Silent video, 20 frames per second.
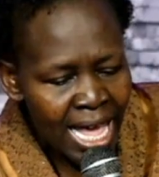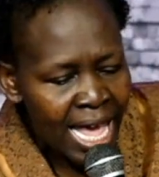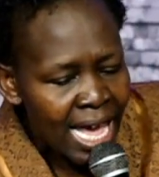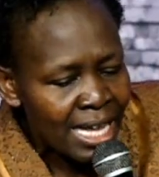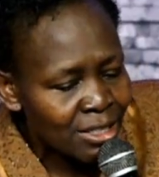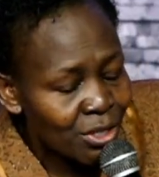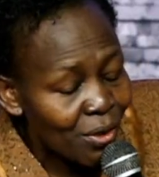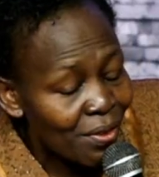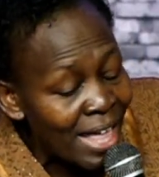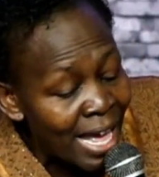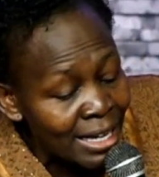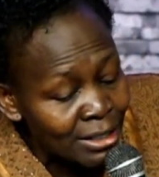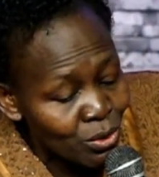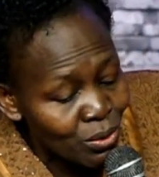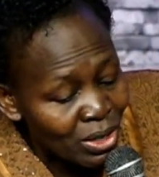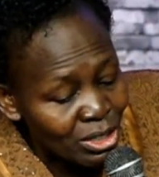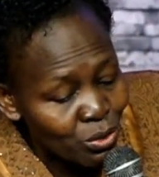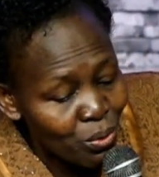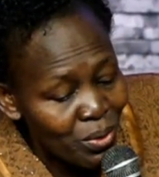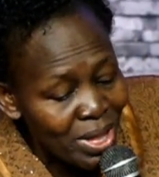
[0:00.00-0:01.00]
And so that's
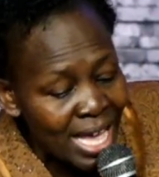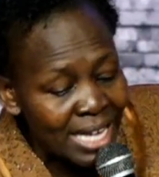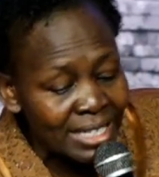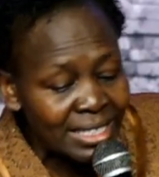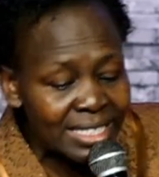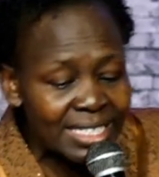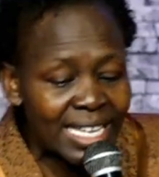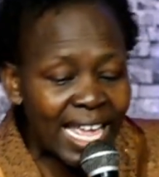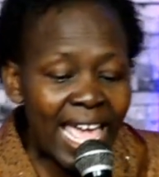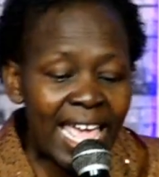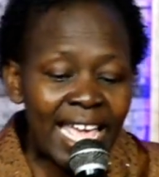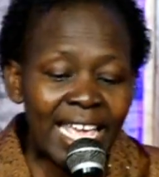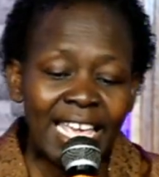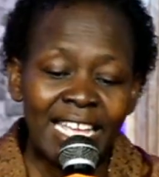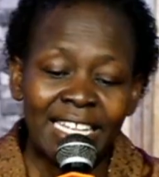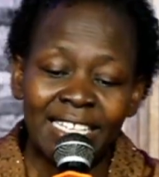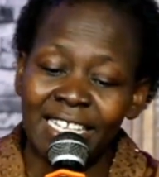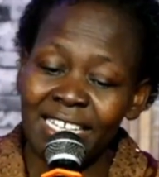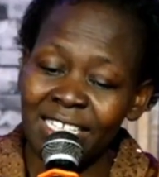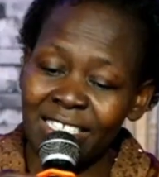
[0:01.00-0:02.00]
what we are saying
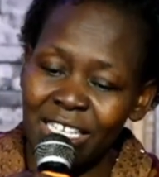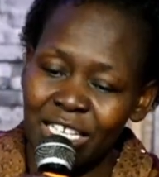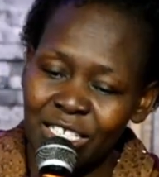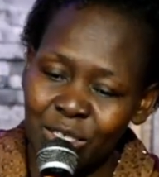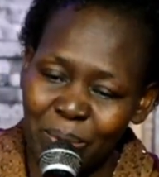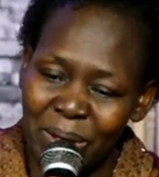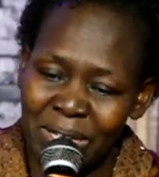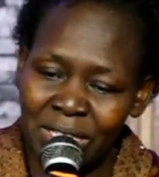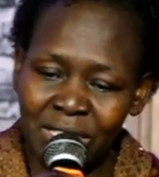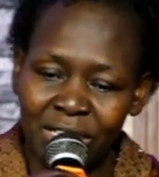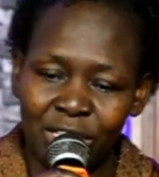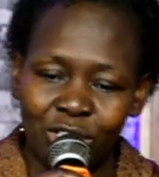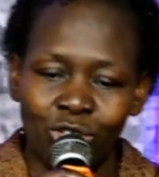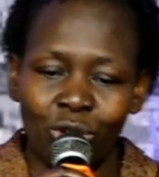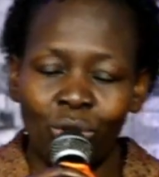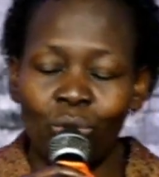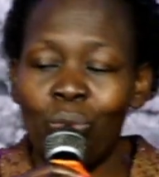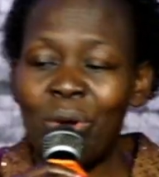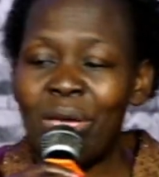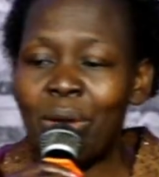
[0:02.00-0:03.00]
in this
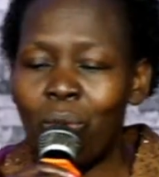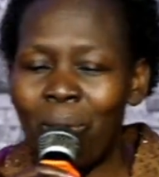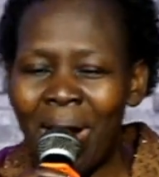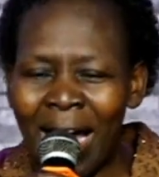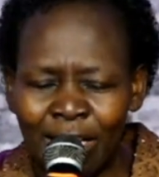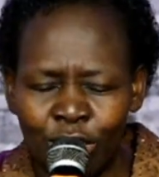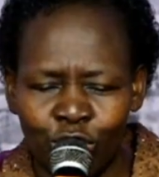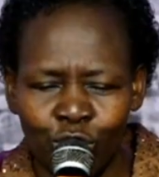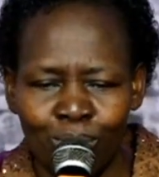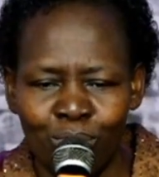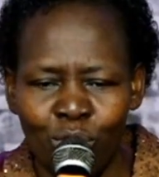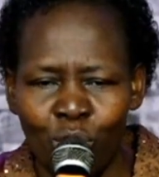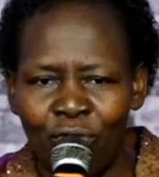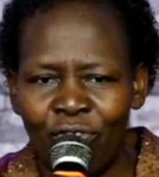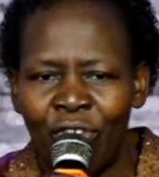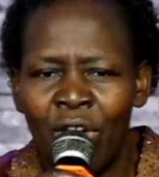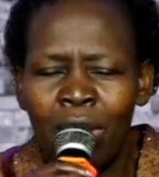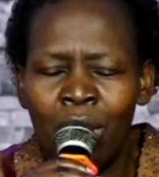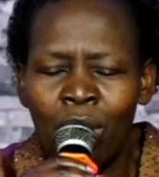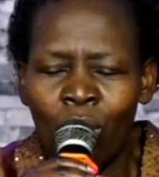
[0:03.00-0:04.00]
dispensation. We want to
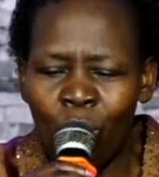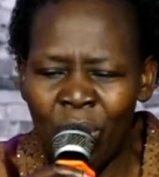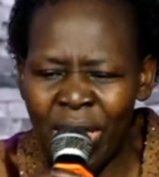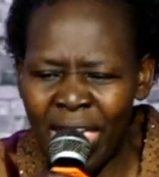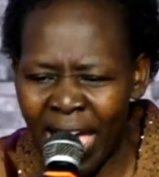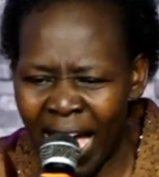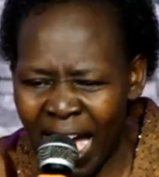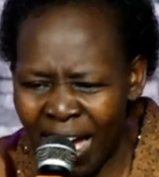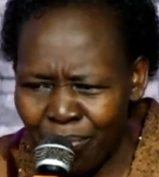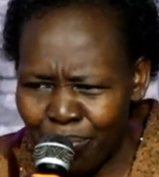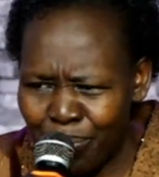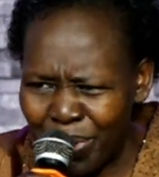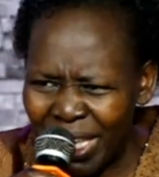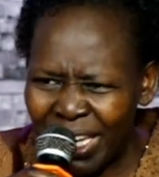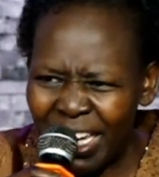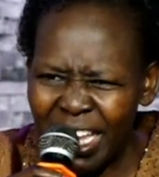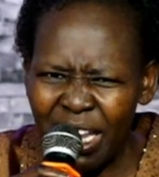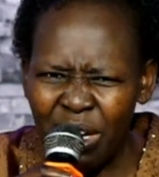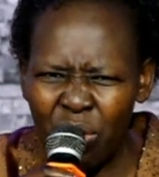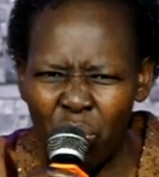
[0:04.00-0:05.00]
move. We have
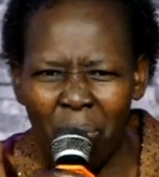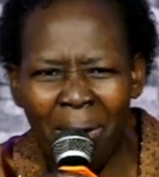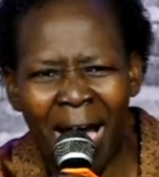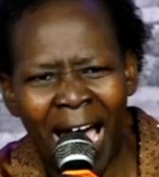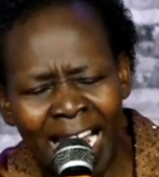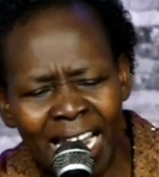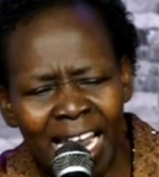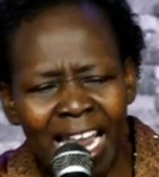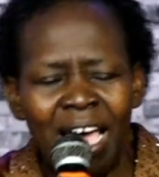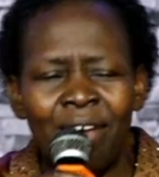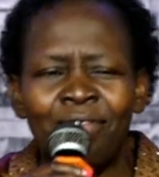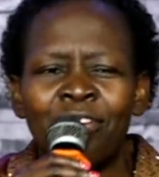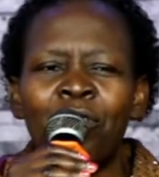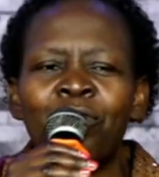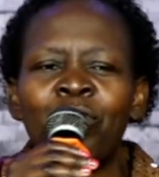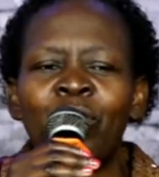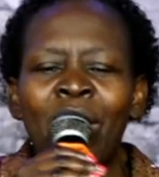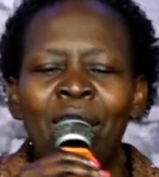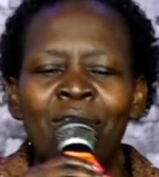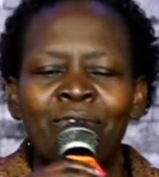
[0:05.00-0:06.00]
been in one level
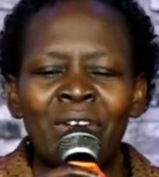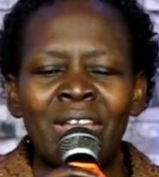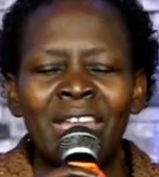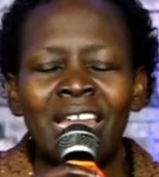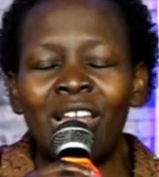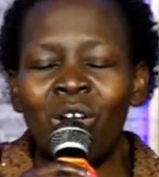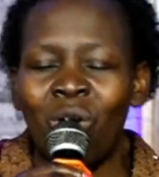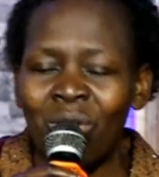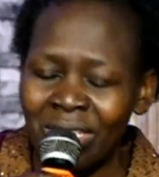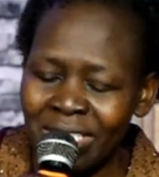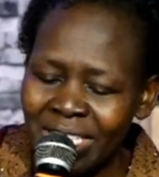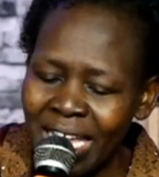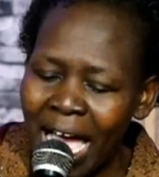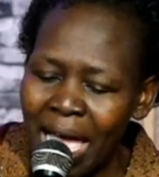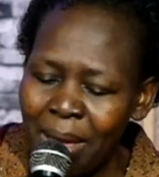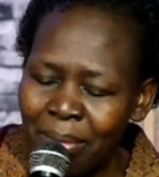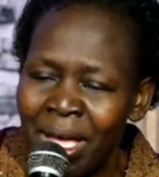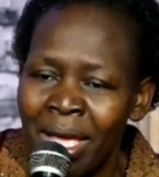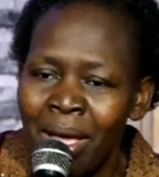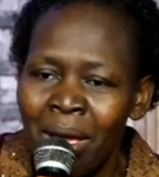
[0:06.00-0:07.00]
for a very long
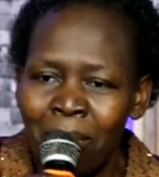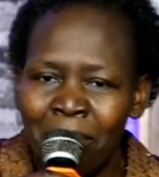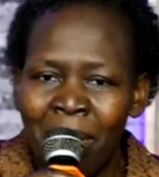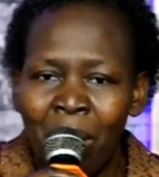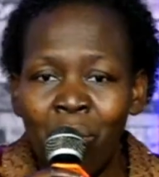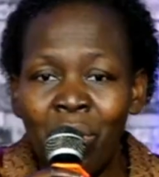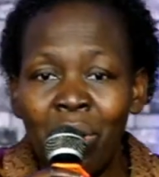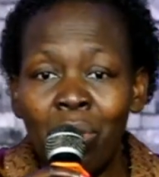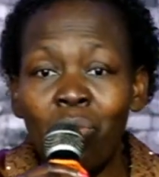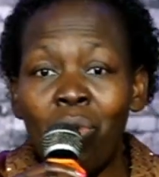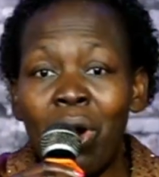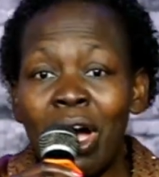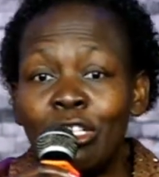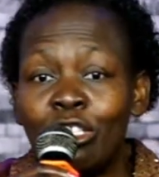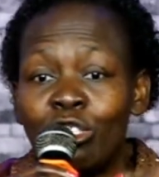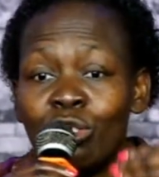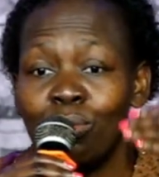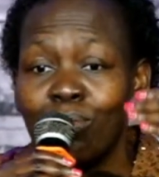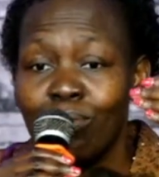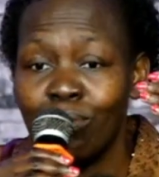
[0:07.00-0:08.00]
time, but we
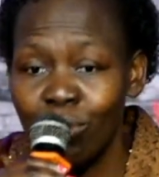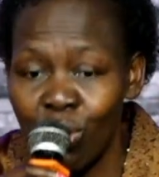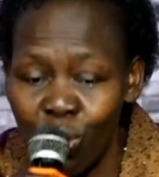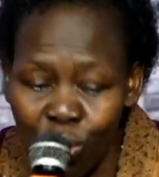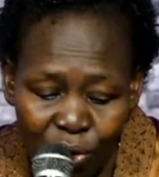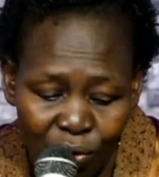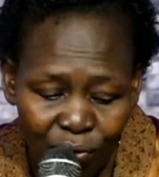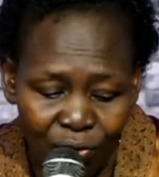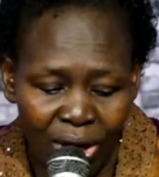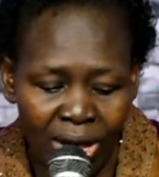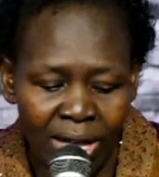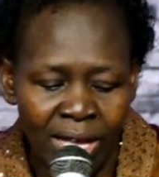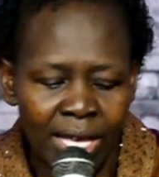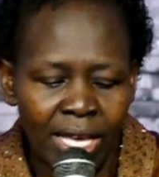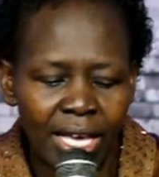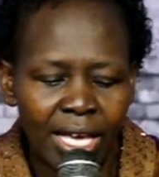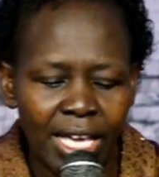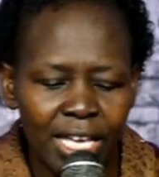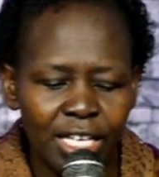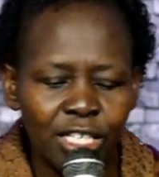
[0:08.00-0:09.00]
want to move
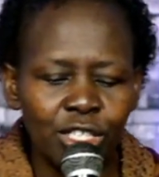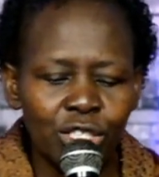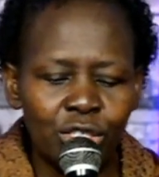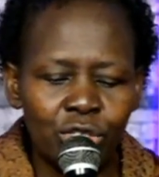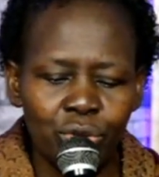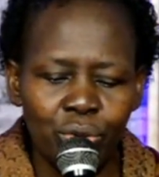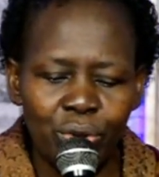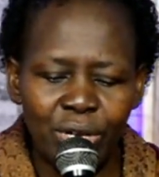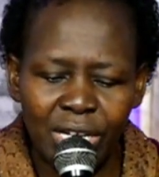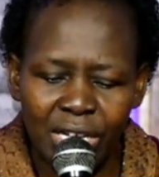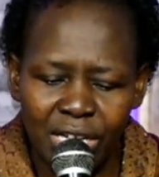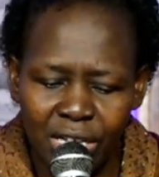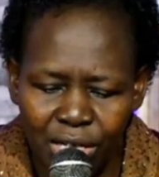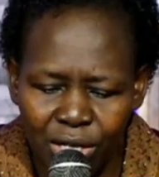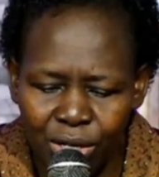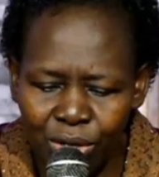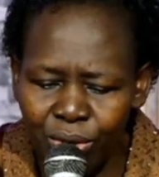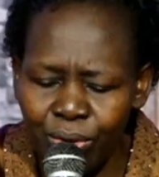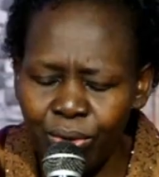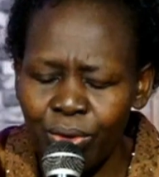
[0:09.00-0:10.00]
into
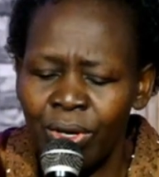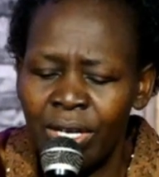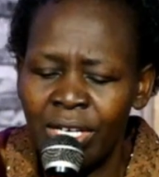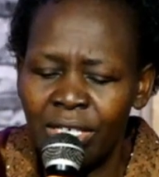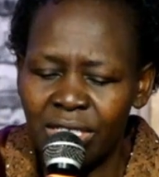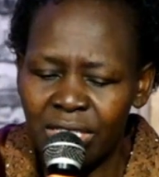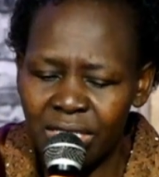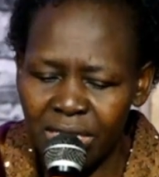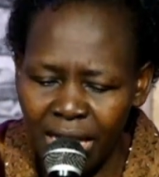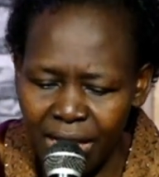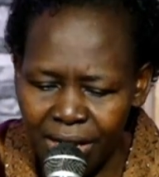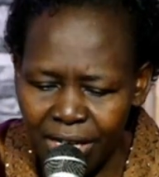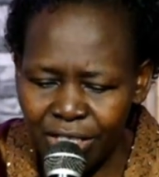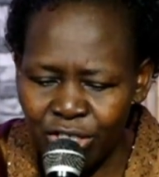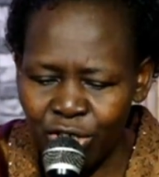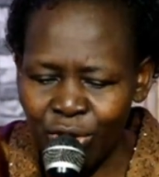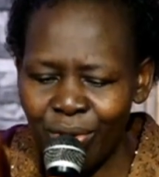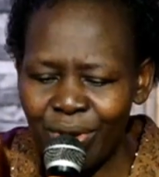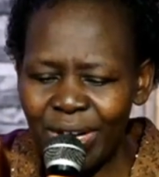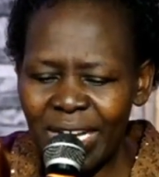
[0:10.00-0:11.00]
new
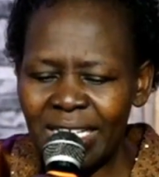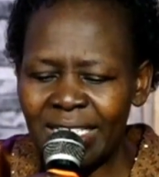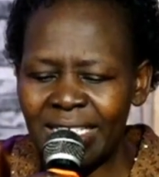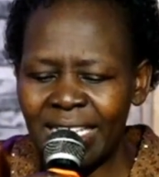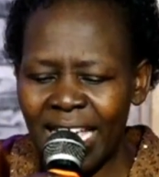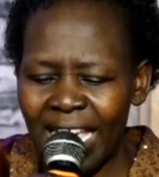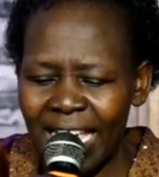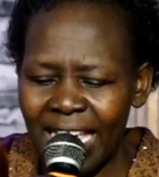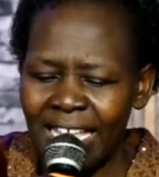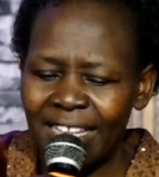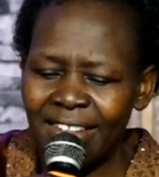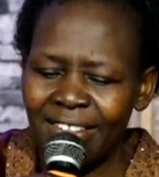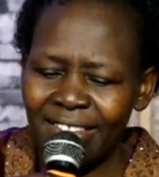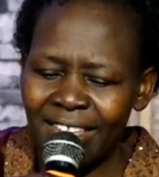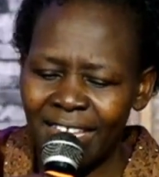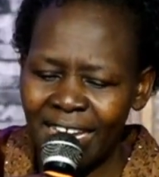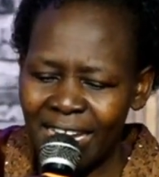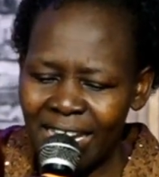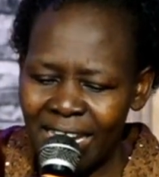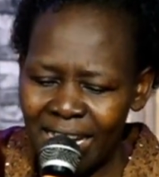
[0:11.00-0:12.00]
territories in
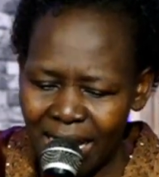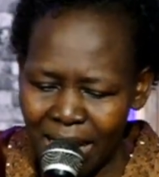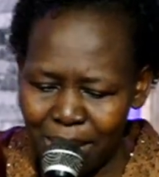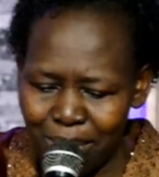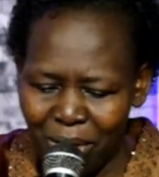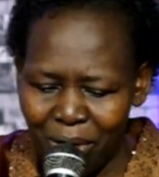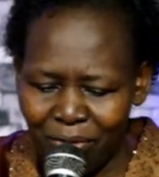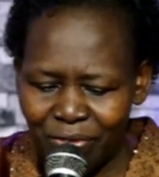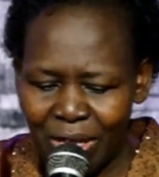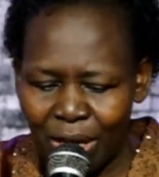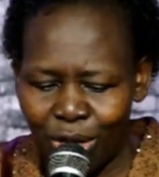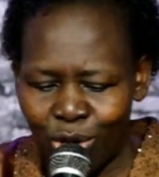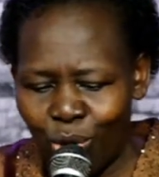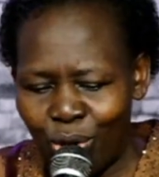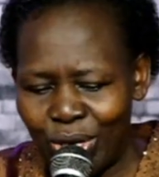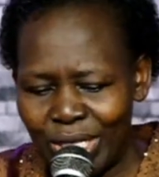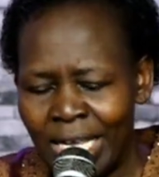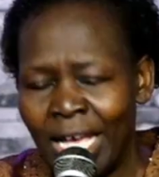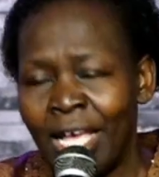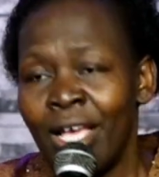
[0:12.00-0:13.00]
the name of the
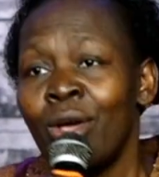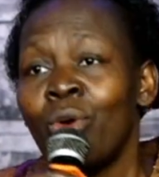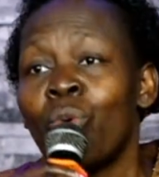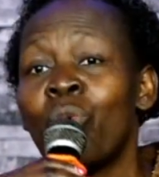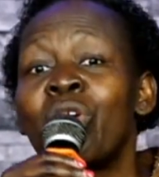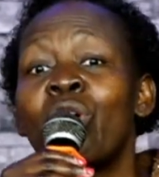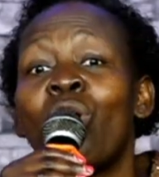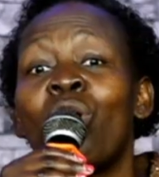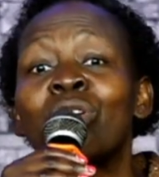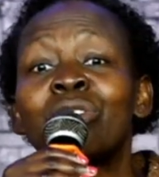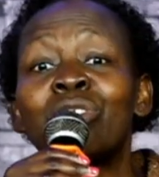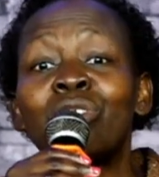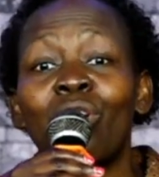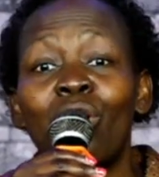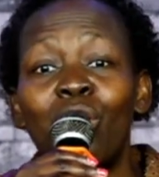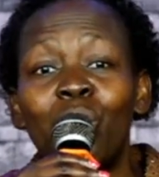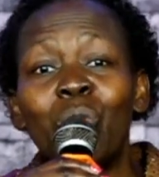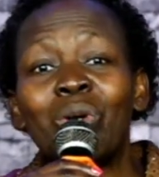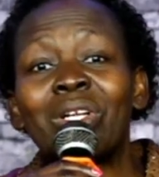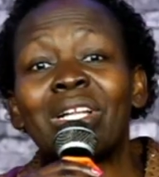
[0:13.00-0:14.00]
Lord. We also
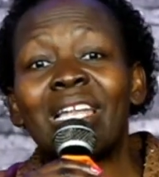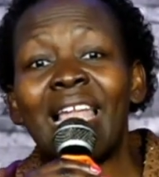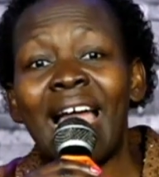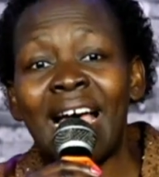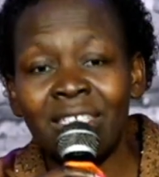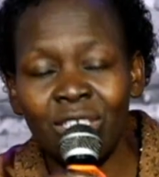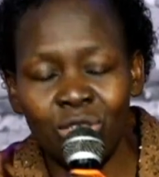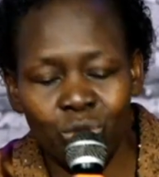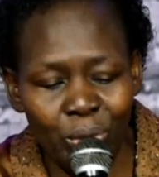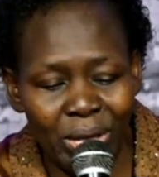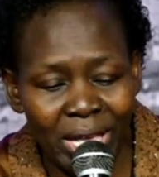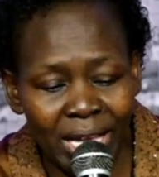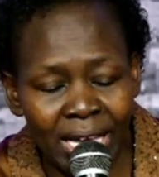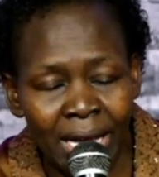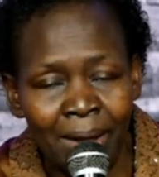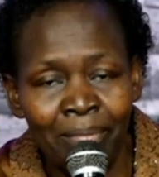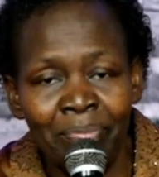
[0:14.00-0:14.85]
looked last week